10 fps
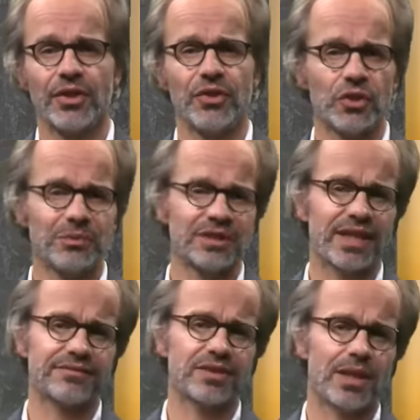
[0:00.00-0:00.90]
Humans
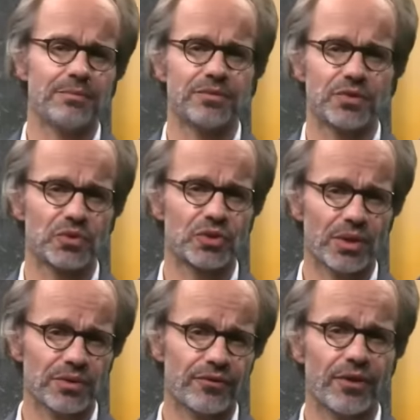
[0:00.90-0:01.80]
have come to
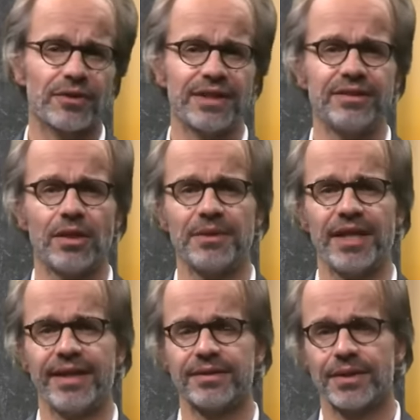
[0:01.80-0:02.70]
so thoroughly
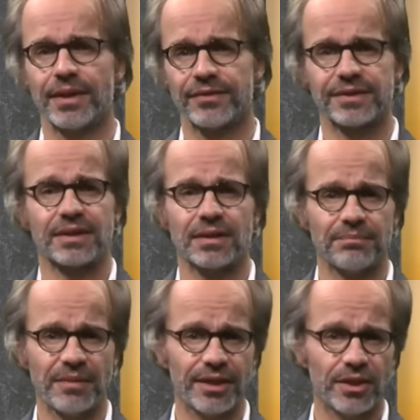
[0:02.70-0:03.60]
dominate Earth's
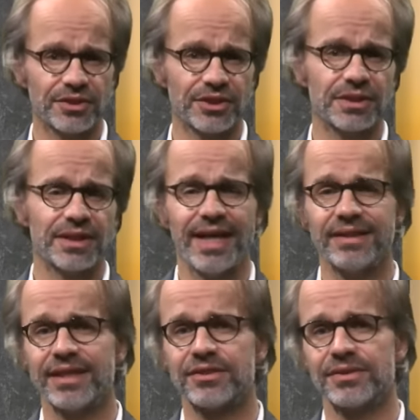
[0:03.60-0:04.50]
biological
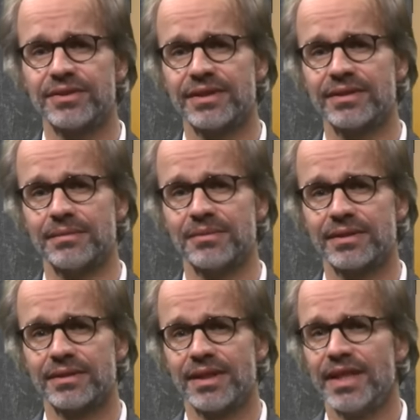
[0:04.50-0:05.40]
and natural
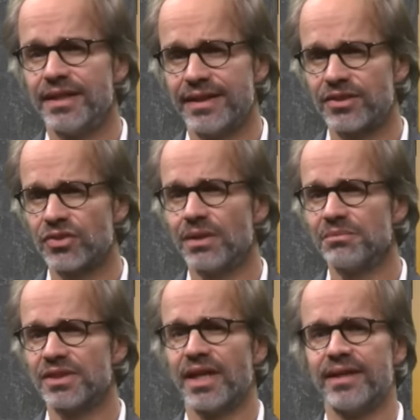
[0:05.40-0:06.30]
systems that some
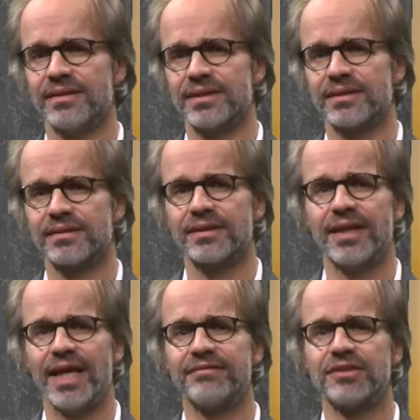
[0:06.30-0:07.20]
scientists
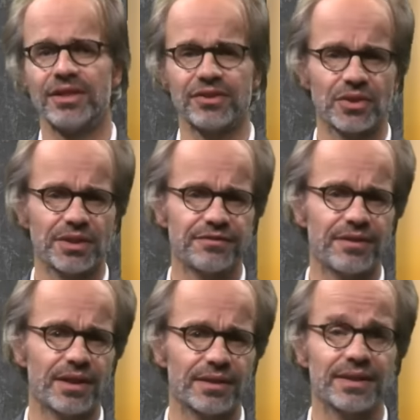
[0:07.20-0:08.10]
have gone so
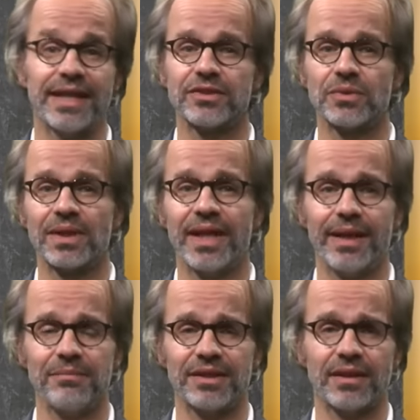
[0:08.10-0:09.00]
far as to
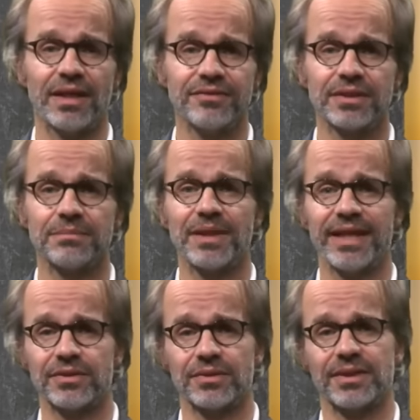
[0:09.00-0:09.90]
claim that after the
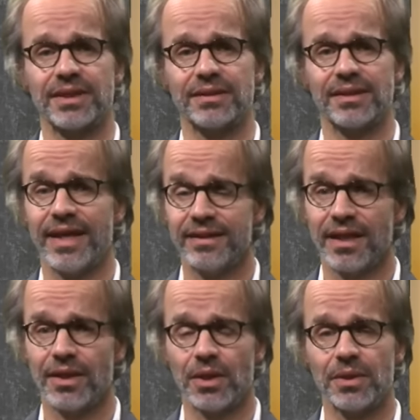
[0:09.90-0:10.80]
Pleistocene and
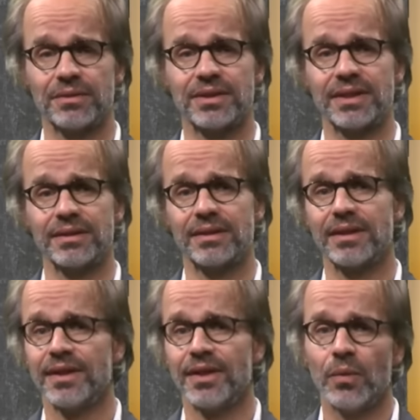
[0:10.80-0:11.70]
Holocene,
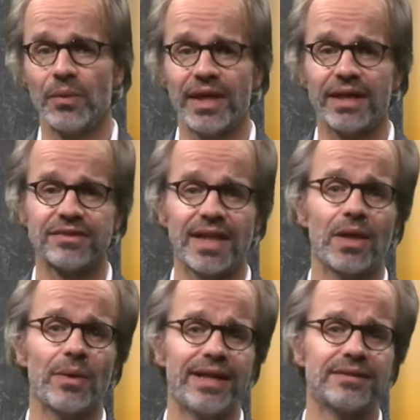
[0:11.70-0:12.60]
we have
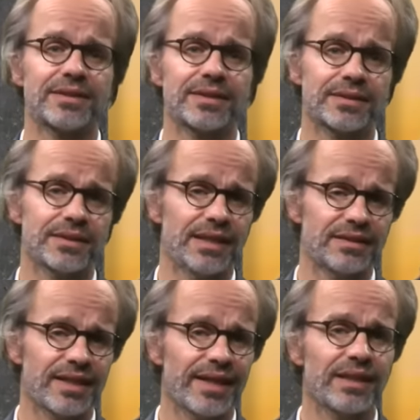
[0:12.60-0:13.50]
now entered an
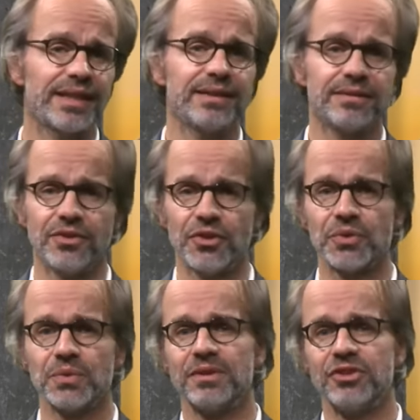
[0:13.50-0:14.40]
entirely
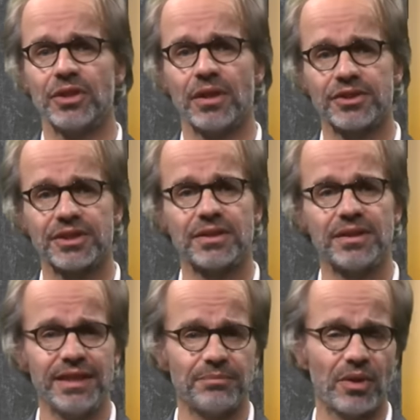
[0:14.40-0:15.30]
new
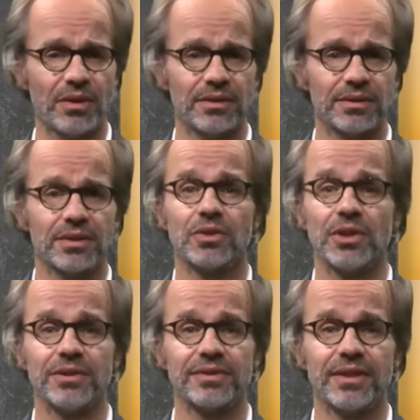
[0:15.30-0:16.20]
geological epoch
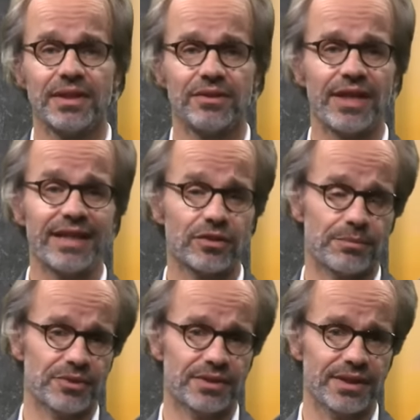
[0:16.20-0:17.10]
called the
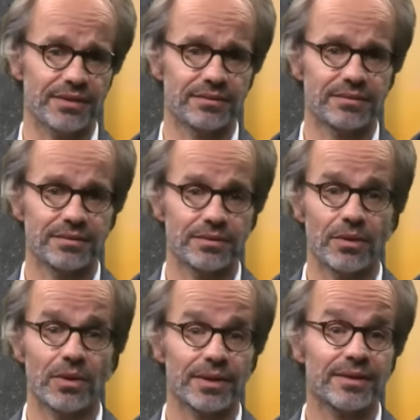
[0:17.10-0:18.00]
Anthropocene,
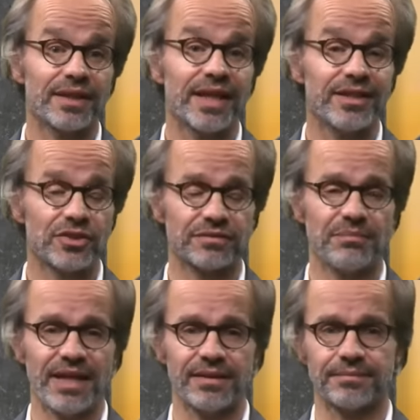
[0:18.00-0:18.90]
or the Age of
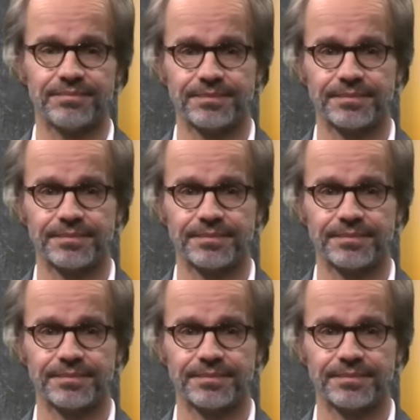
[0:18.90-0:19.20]
Man.